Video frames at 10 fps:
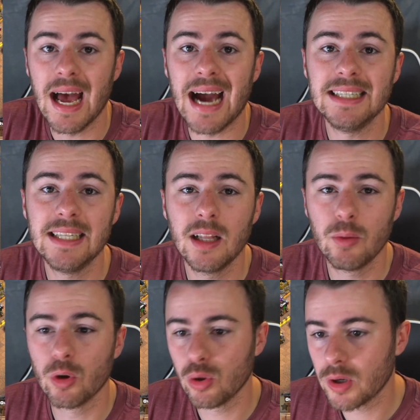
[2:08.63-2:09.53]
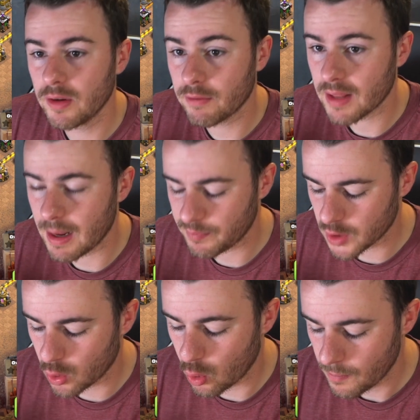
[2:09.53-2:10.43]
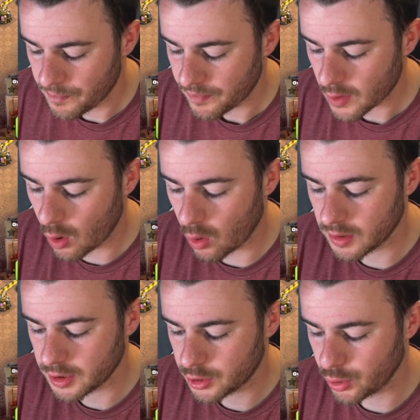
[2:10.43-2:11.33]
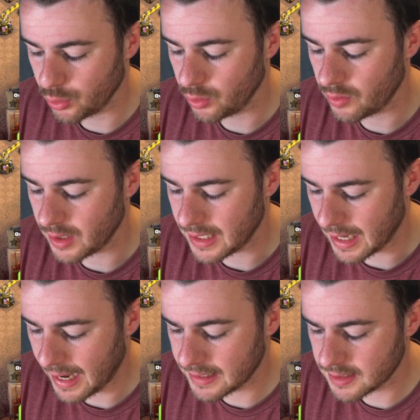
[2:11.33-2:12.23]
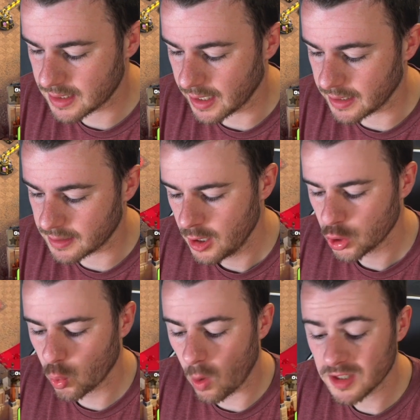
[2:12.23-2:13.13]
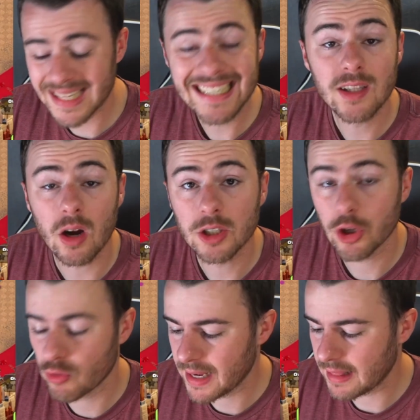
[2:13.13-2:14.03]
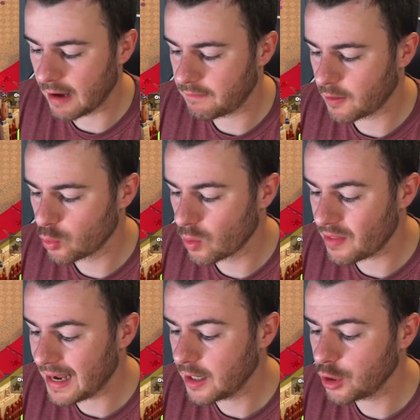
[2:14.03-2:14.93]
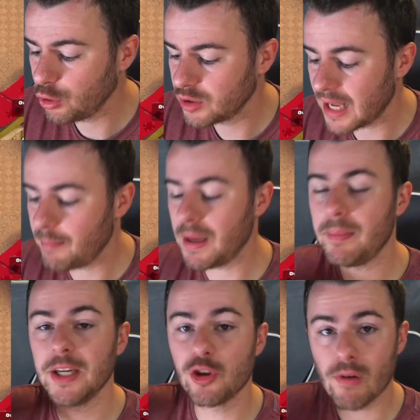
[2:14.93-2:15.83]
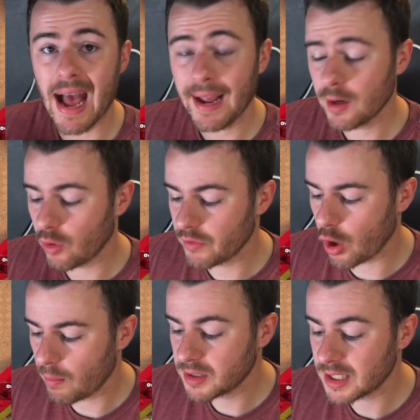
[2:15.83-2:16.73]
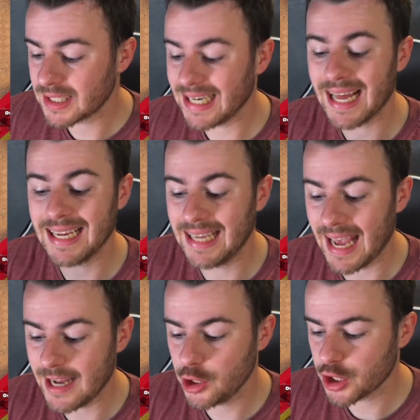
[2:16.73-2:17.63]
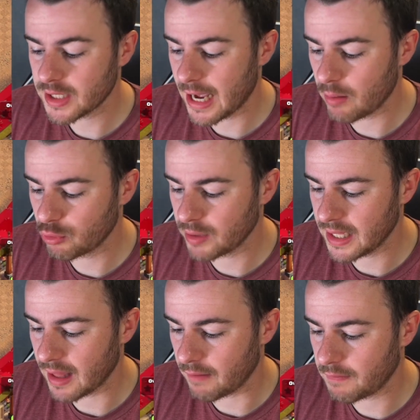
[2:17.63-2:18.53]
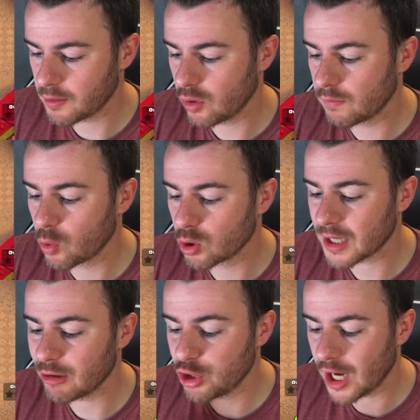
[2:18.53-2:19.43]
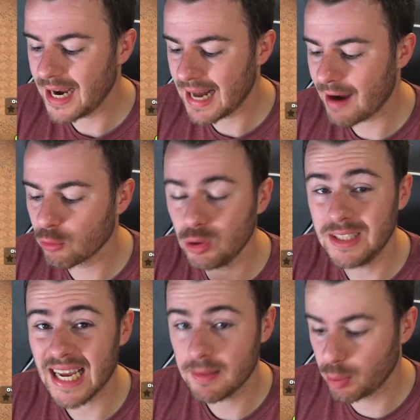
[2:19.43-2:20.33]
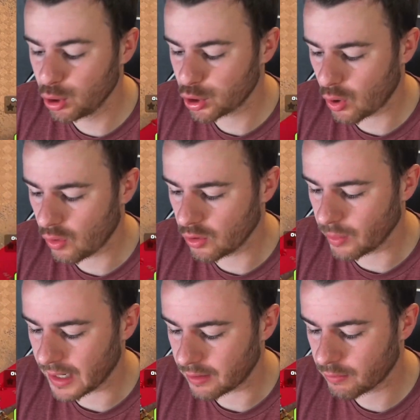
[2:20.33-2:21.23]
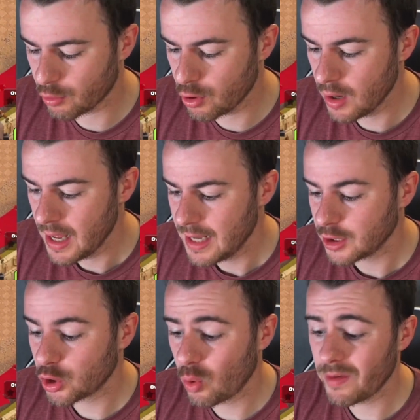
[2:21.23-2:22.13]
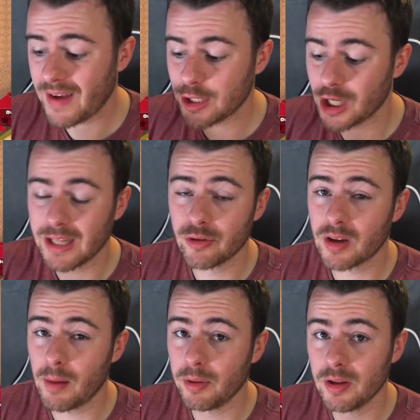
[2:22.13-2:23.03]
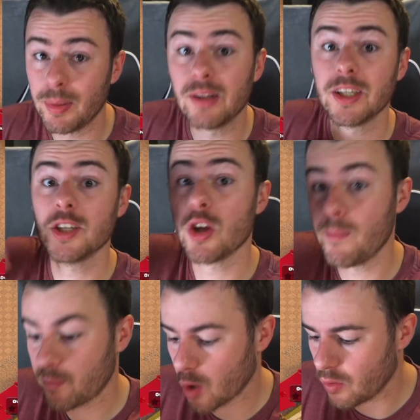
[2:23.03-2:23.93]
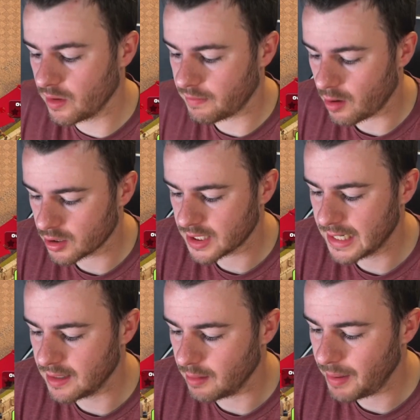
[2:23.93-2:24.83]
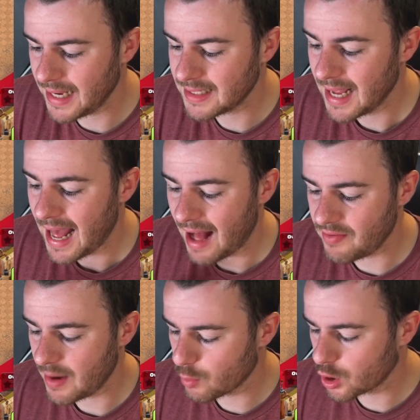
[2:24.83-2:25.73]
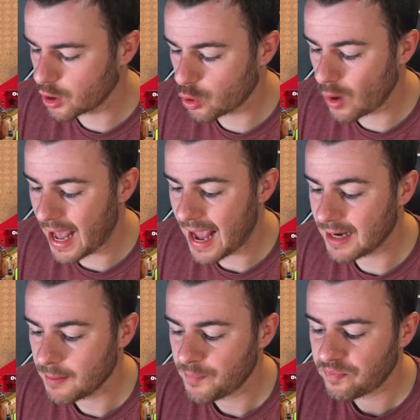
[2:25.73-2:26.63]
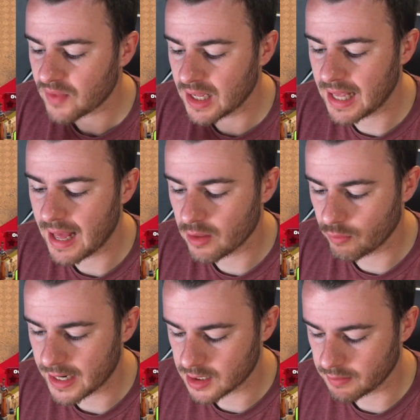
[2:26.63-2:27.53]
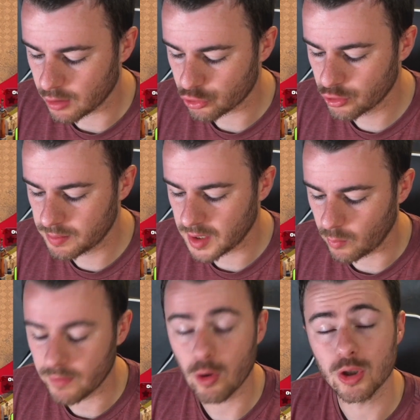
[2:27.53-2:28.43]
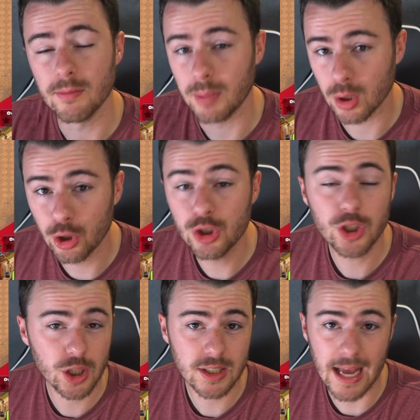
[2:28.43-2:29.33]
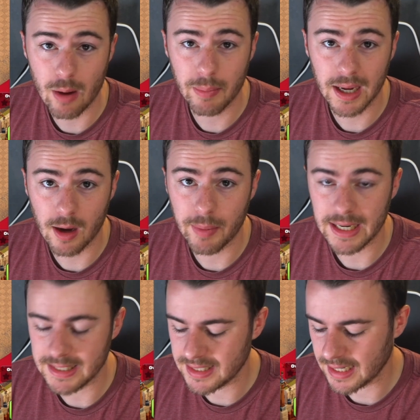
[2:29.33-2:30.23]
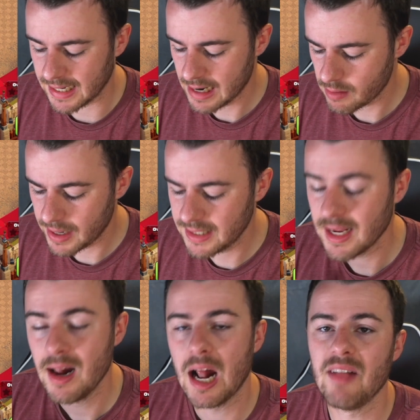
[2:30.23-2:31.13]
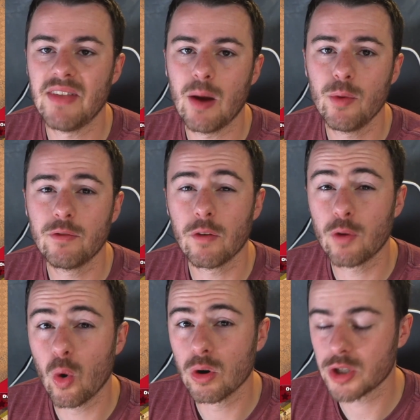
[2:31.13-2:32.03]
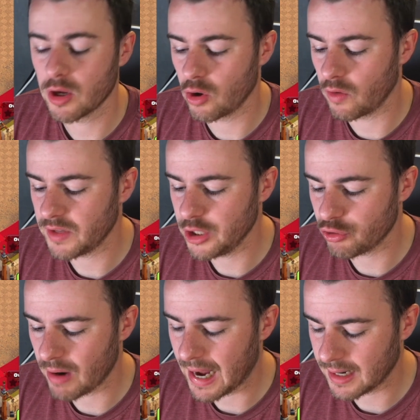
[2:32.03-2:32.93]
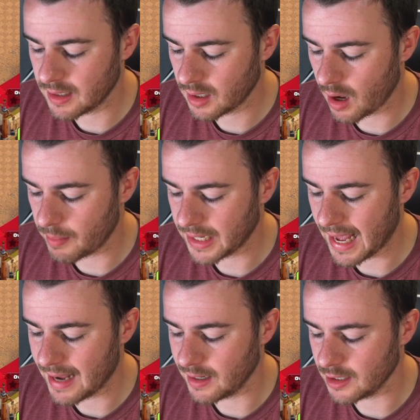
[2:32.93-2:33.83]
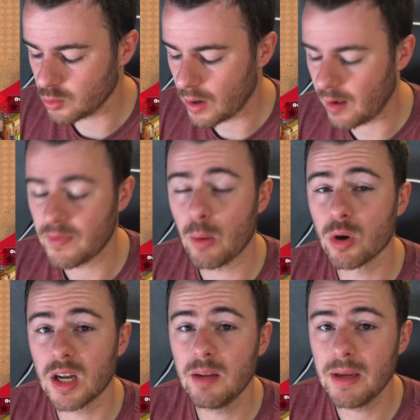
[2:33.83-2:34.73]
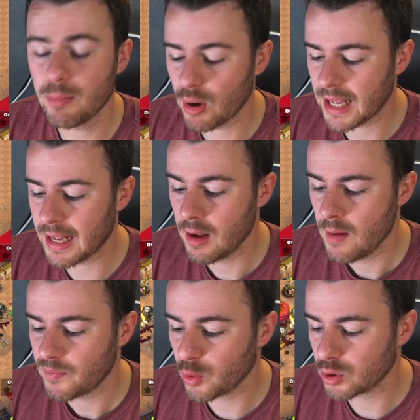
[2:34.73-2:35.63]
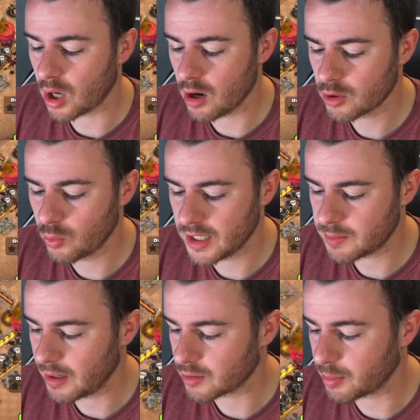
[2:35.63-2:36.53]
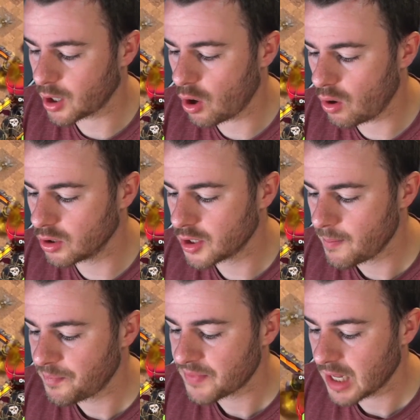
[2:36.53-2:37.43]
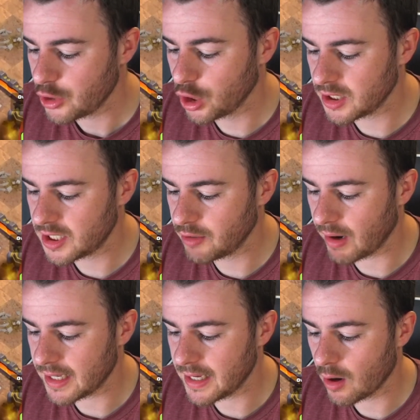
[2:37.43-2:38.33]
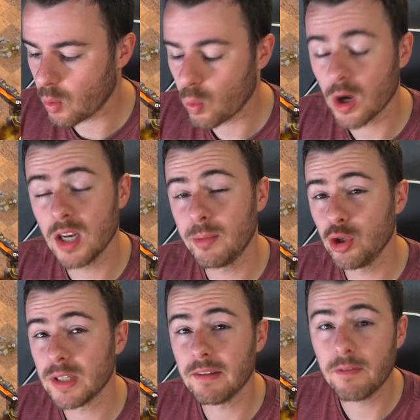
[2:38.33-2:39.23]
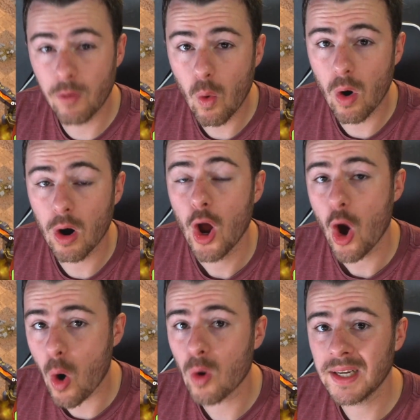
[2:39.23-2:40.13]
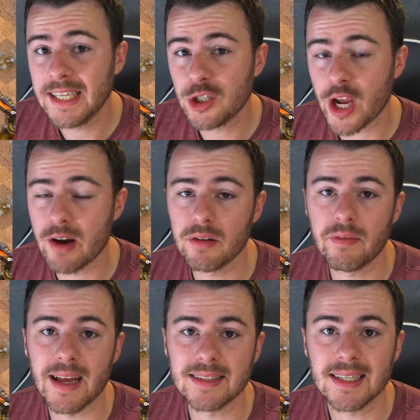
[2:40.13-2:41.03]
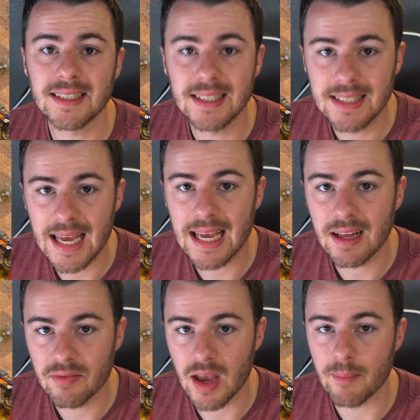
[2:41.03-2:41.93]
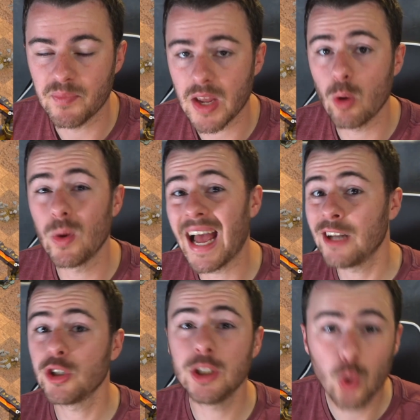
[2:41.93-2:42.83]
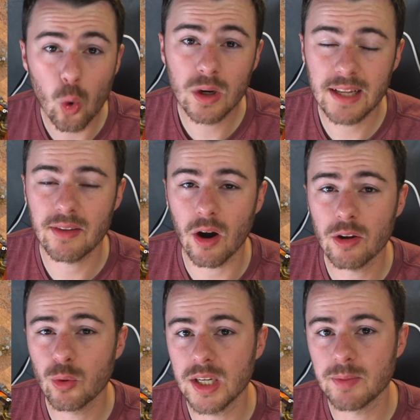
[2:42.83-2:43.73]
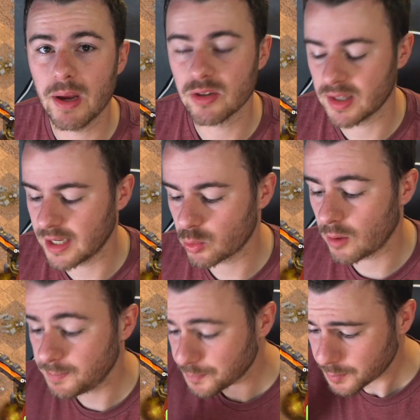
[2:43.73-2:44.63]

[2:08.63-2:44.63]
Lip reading: Ideally we're looking for them to go on to the inside. So once they start to create that funnel, we're then going to use a baby dragon on the opposite side again just to help create that funnel. Of course our giant arrow did push all the way through, so we've actually cleared a couple of the buildings on the far side of the base, and then we're going to go ahead and get the rest of our troops in. We've got some balloons just to help pick up any seeking air mines, and then we've of course got the dragon coming in as well. Now we're going to be bringing those earthquake spells, because you can see right here we're going to be using 4 on each air defense to take them down. We actually don't need the earthquake spells in this one.